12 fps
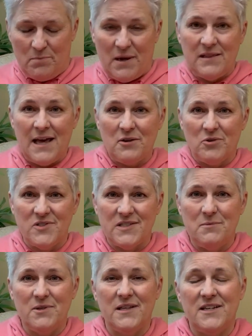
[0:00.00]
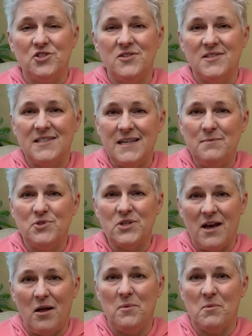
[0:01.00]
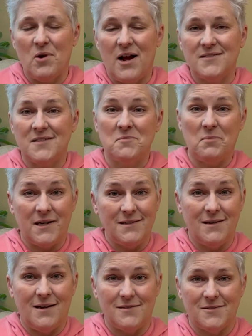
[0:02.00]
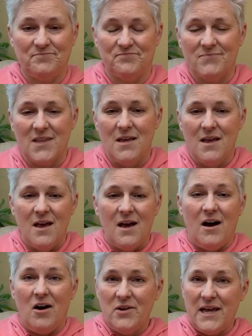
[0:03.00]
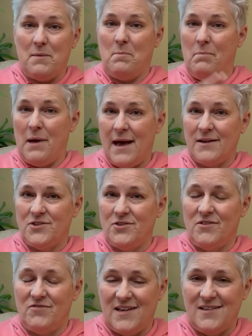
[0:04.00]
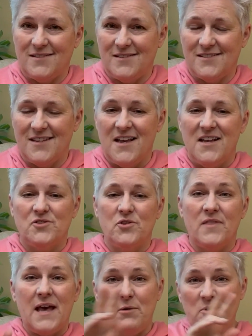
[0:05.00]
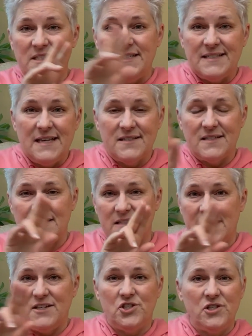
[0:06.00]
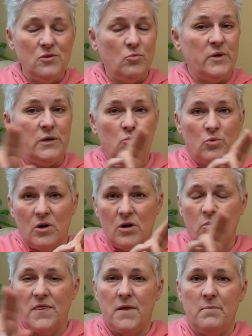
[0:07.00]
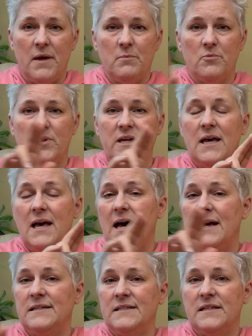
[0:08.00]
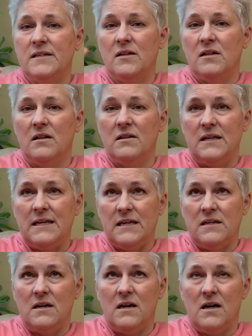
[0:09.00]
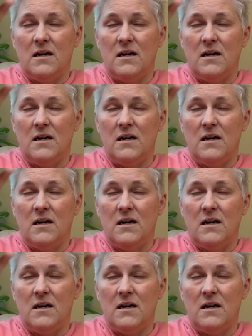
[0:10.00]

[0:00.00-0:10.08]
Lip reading: bilateral stimulation seems to help the process, but it does. Okay, back to the phases. So that was desensitization. We work with the memory until it